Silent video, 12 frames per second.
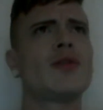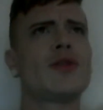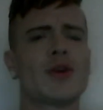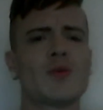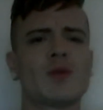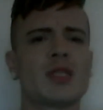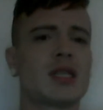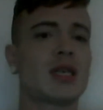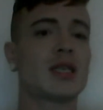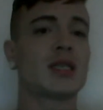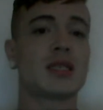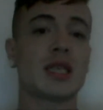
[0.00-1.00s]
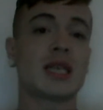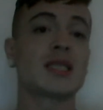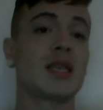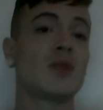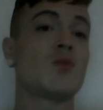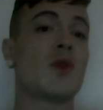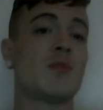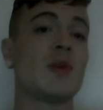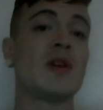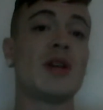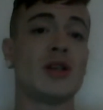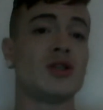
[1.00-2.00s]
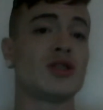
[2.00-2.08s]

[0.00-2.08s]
there was this sexy woman, and